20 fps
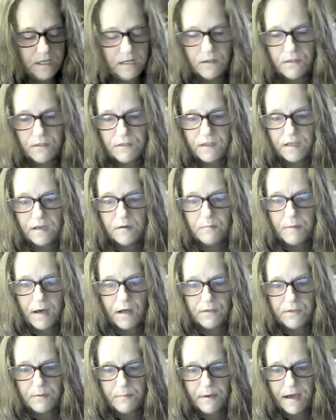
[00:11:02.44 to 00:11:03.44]
we think
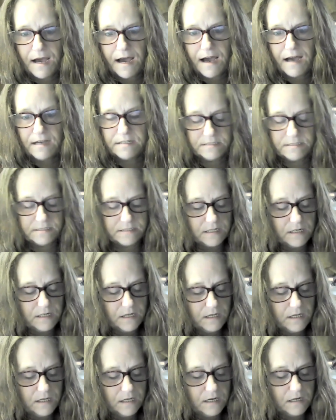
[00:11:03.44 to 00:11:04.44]
about the past,
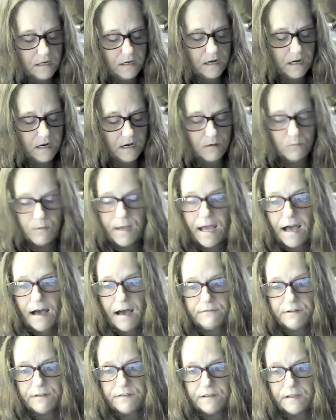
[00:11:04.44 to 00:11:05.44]
uh, we
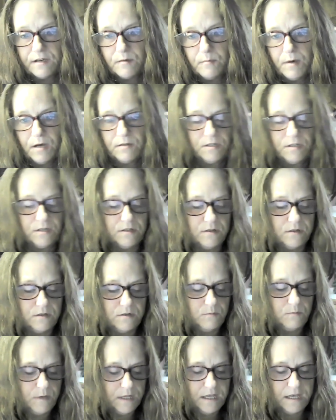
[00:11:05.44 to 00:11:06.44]
have to think about the
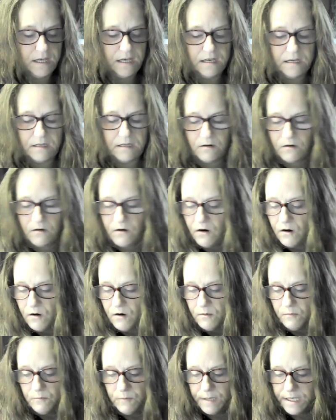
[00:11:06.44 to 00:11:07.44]
good. We can't
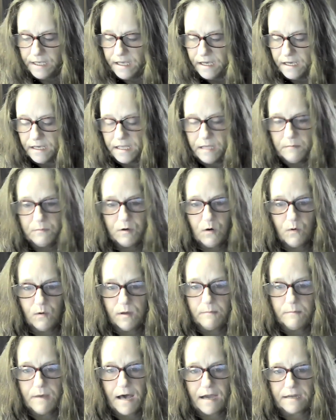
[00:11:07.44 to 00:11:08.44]
heart, we can't keep
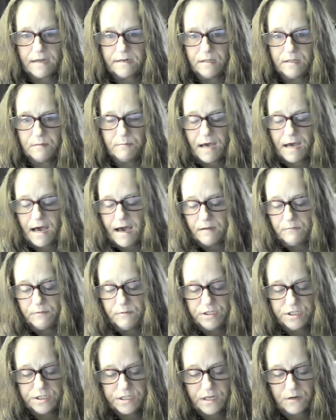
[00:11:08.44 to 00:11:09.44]
going back to the
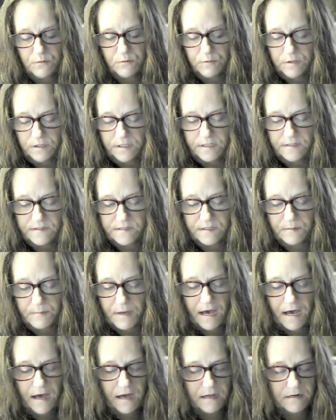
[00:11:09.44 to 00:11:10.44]
bad. We just got to release
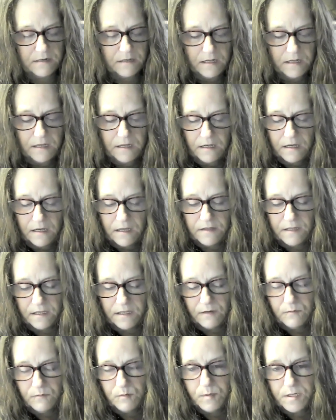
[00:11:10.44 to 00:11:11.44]
the bad.
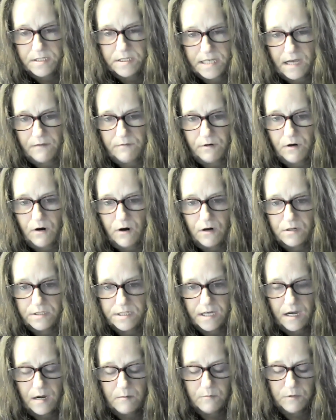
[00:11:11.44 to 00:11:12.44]
I think everybody's having a
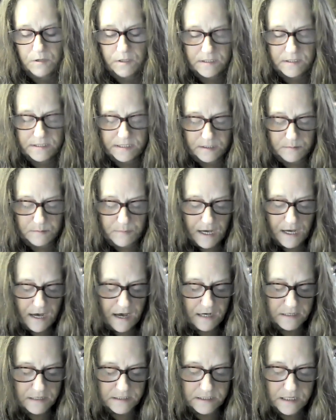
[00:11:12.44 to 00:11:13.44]
hard time releasing the
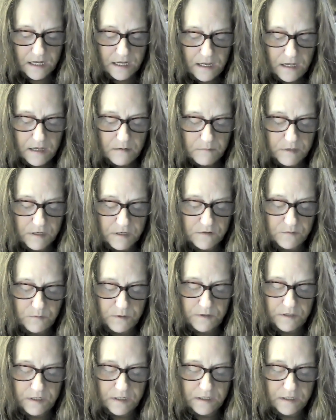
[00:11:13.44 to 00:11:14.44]
past
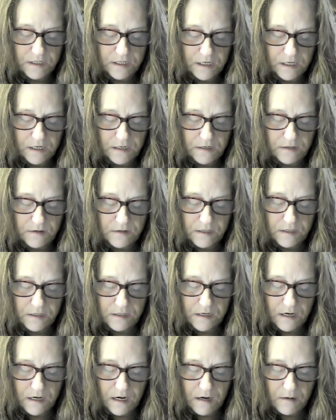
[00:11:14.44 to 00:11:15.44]
because we did get
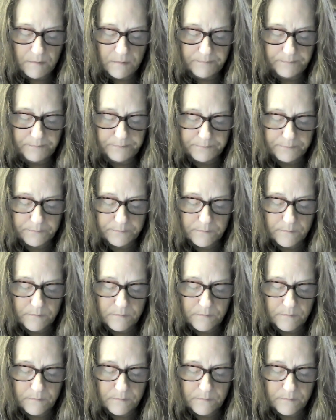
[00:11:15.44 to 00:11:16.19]
the um,